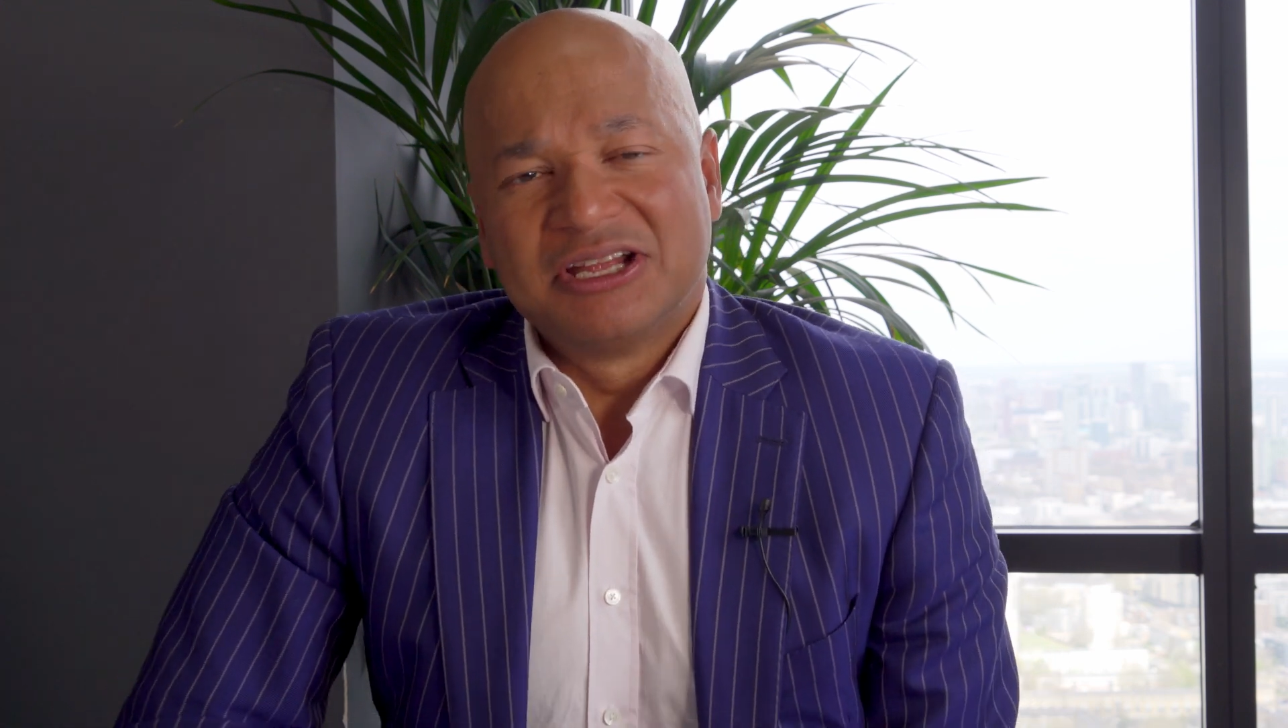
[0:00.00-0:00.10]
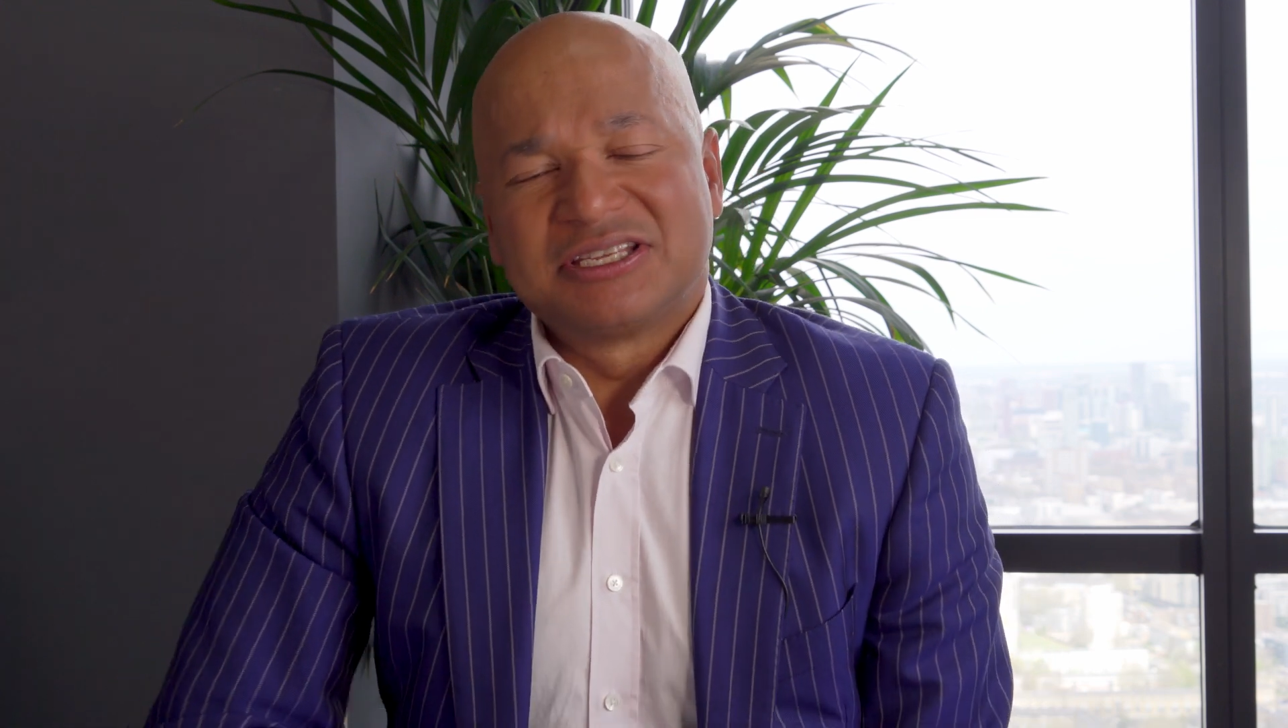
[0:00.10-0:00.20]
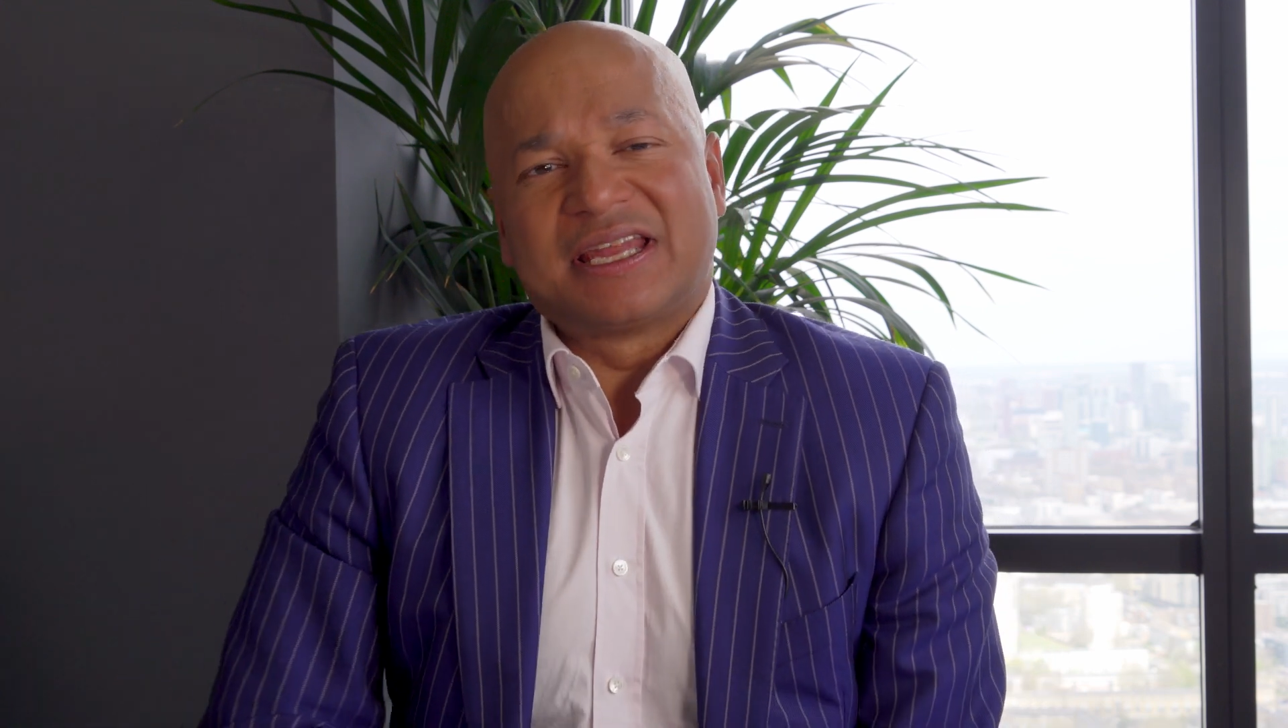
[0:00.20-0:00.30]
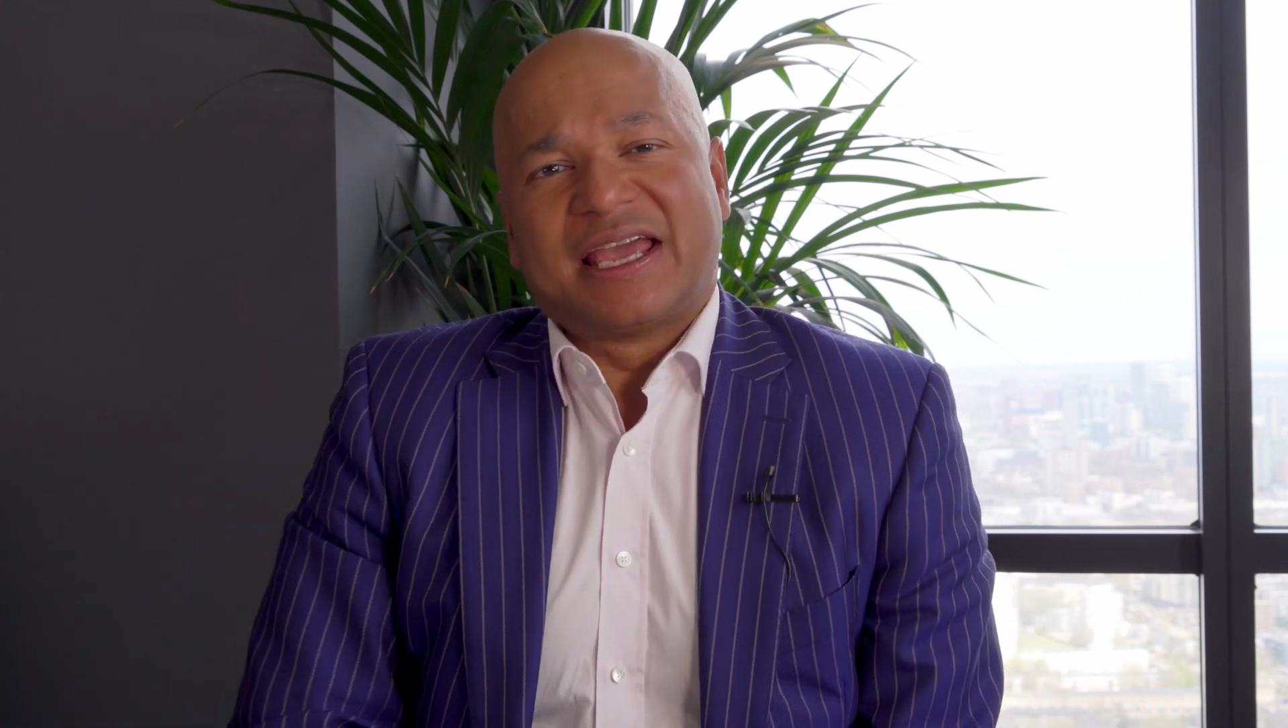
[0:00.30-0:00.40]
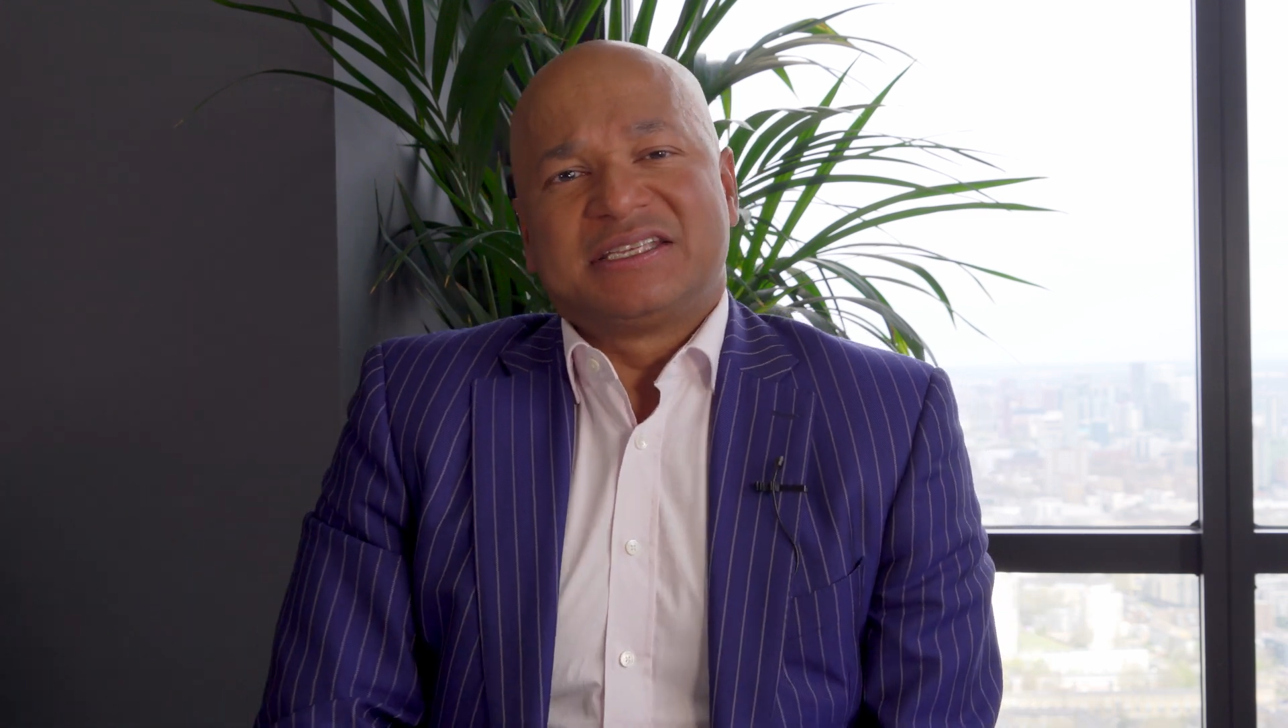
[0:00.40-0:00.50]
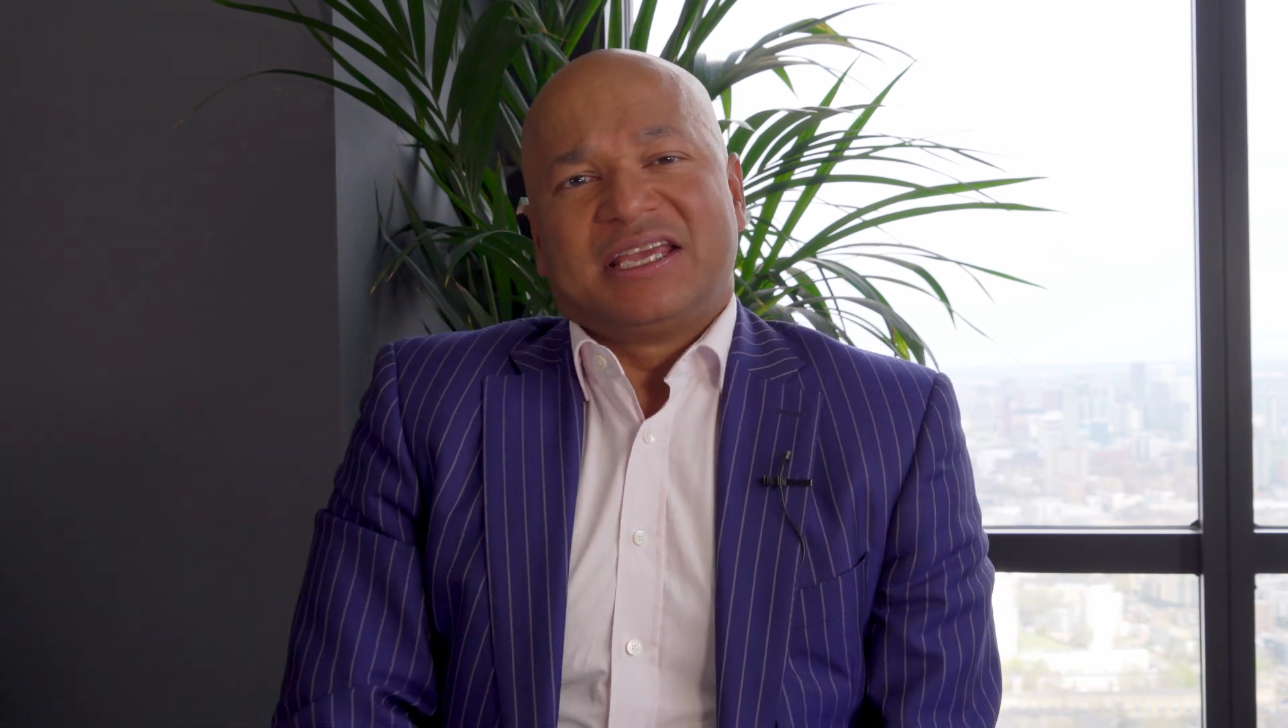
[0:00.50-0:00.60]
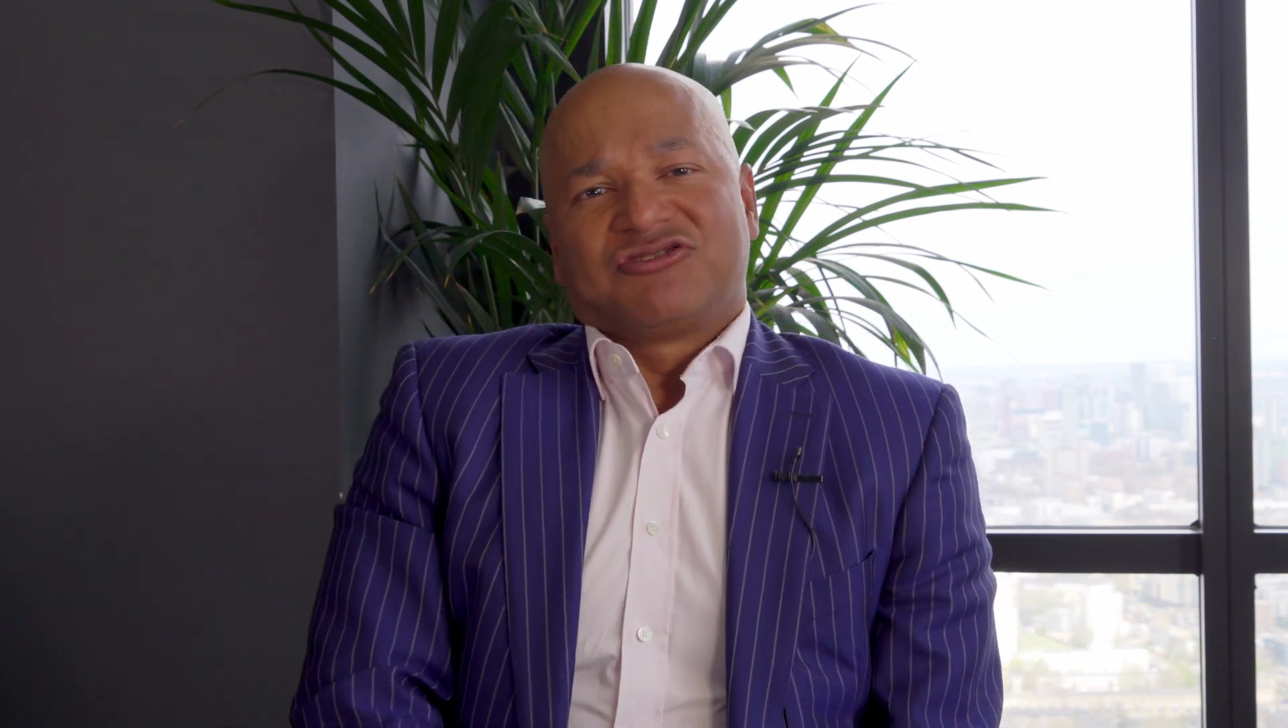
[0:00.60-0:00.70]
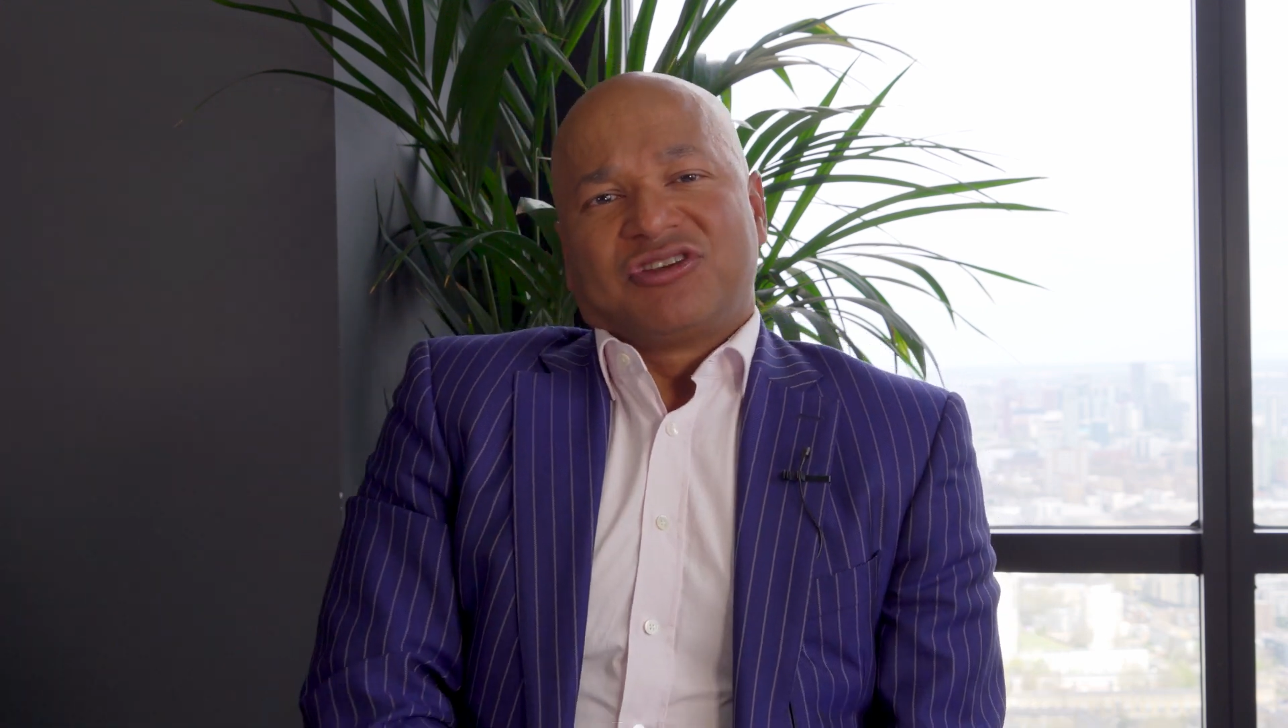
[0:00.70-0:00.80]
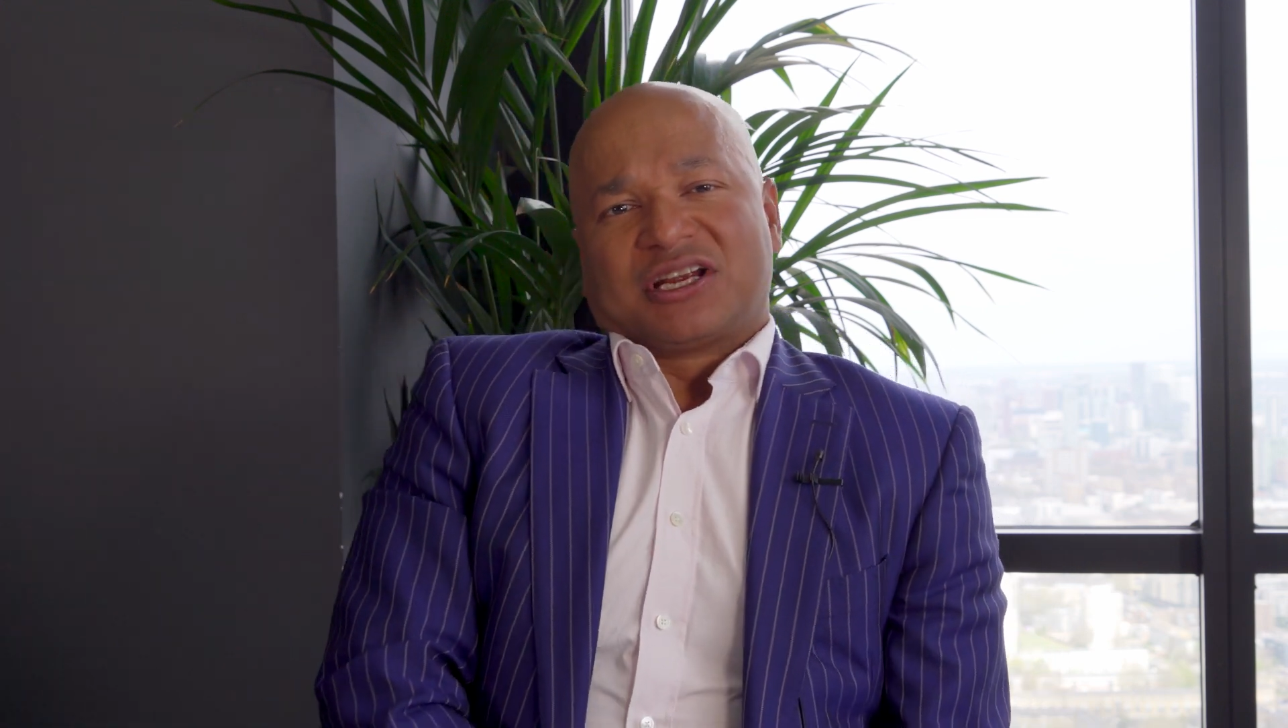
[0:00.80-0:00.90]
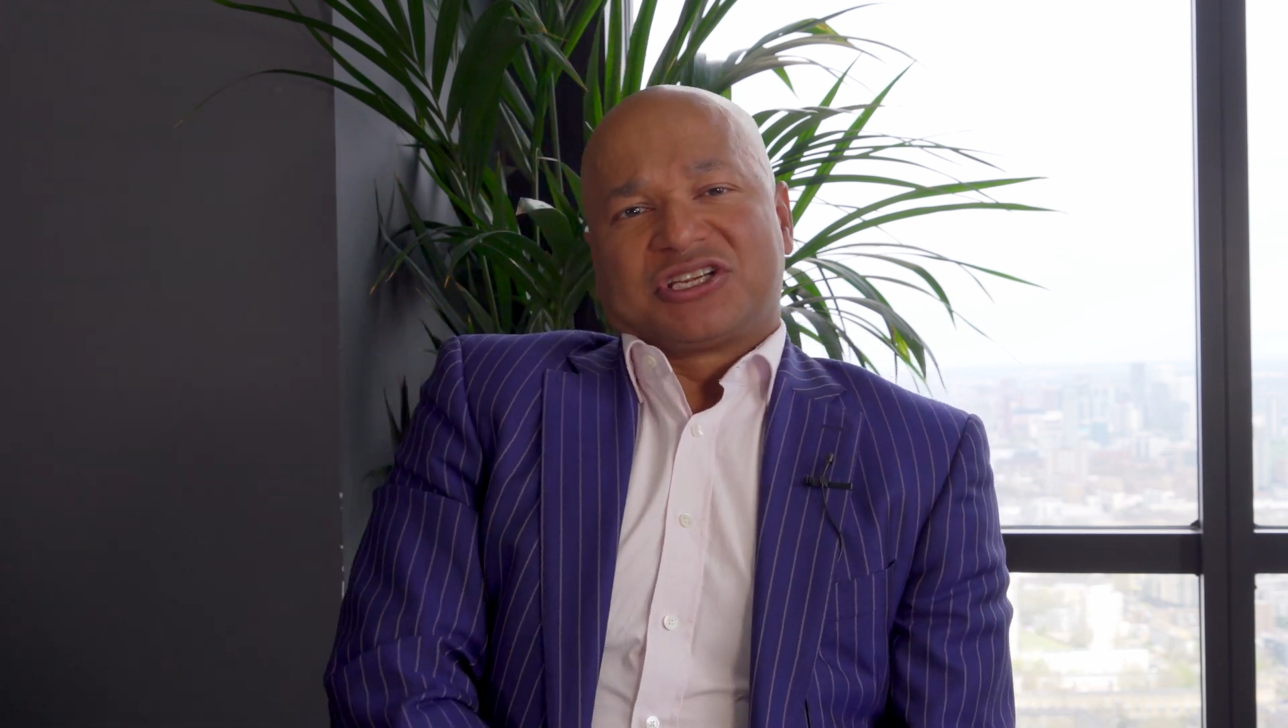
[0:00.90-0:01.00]
Today's
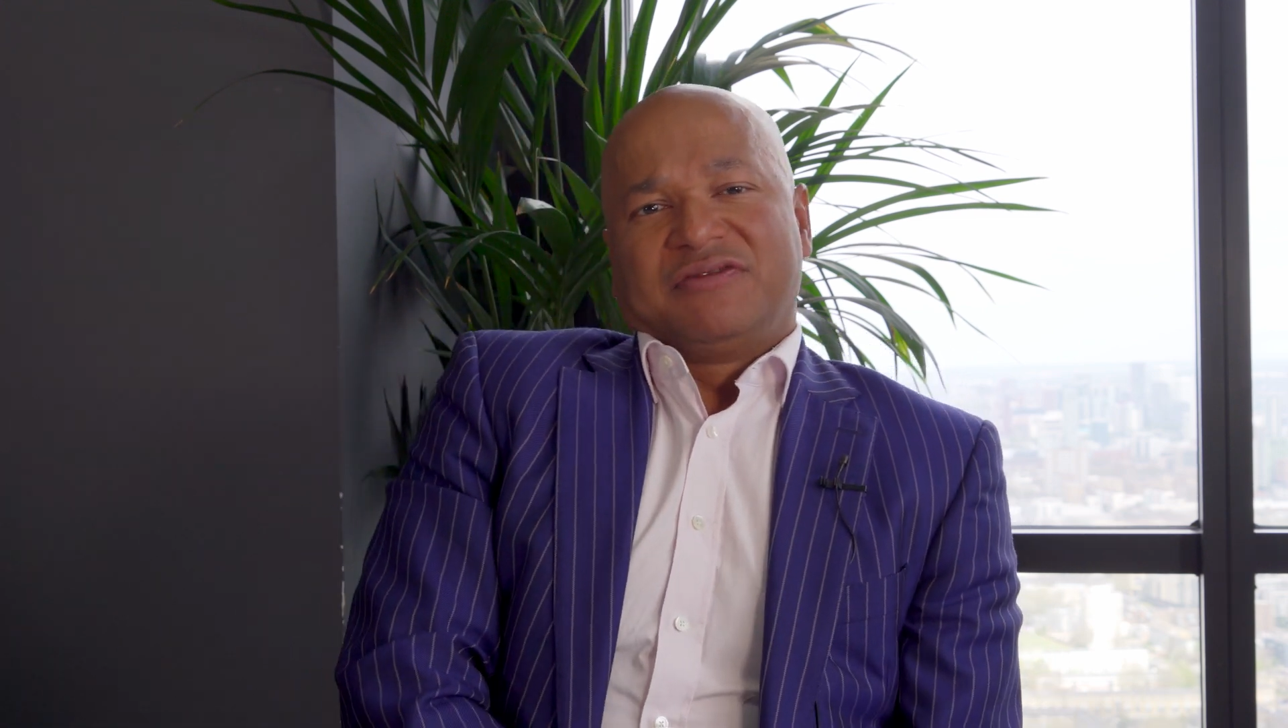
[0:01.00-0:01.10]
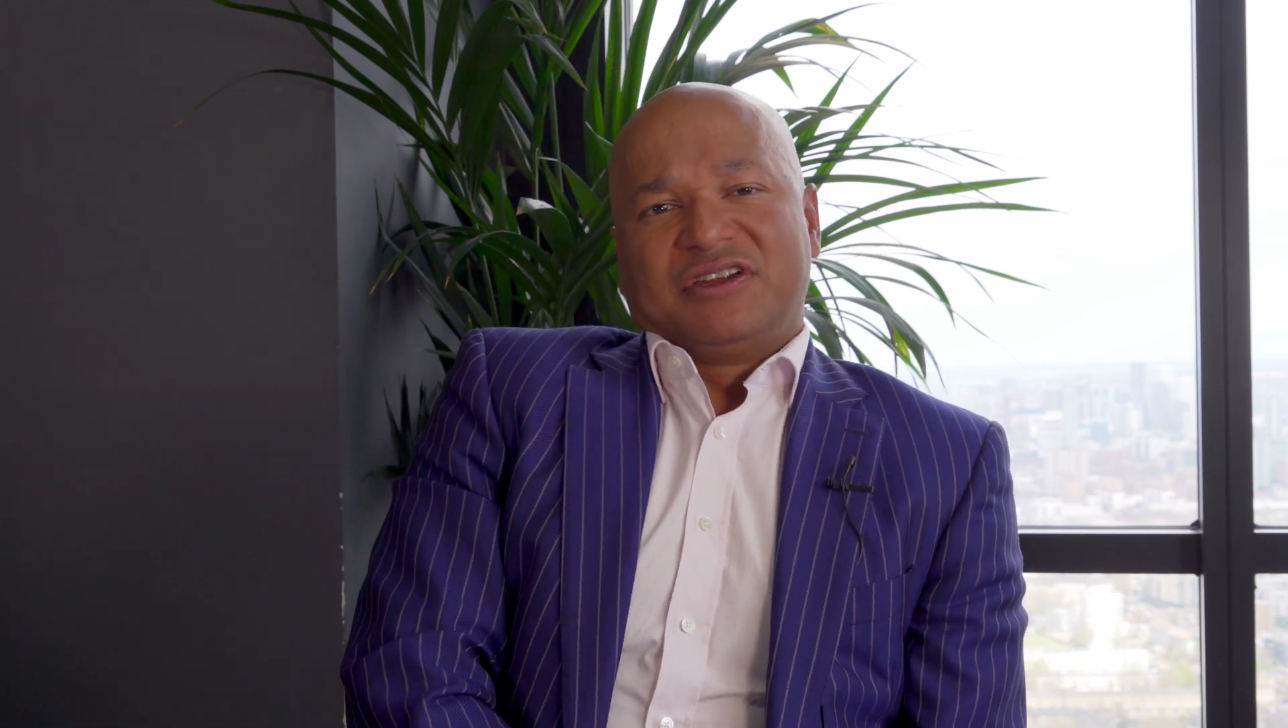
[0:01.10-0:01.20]
introduction